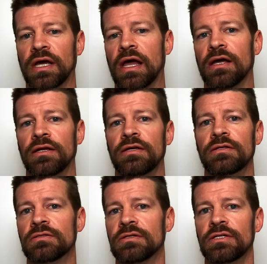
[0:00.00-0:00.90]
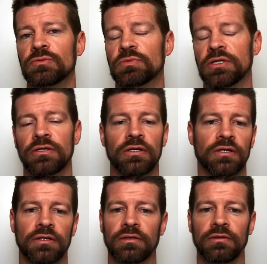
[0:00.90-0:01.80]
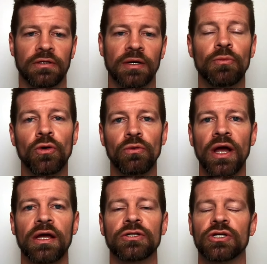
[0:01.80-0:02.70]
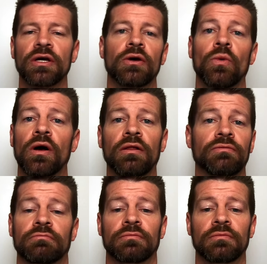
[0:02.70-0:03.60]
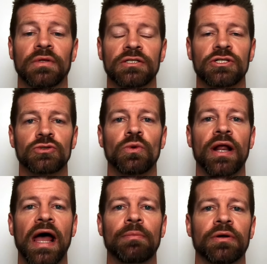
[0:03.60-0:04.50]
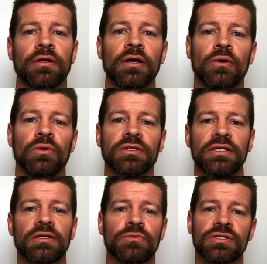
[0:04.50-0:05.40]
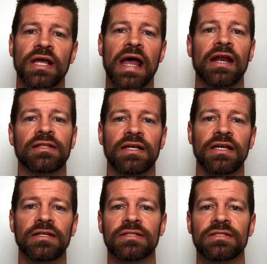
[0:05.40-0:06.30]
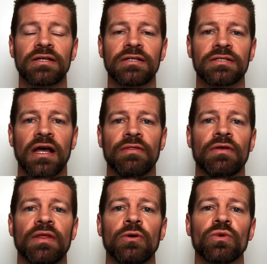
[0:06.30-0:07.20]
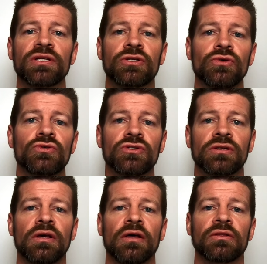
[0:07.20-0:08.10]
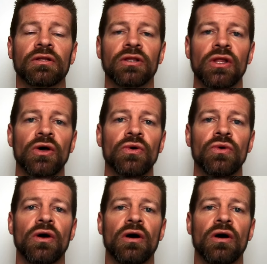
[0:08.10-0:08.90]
add heated seats but you get more range. Well, that's just what happened. What they did was they added the heated seats and then they reduced the load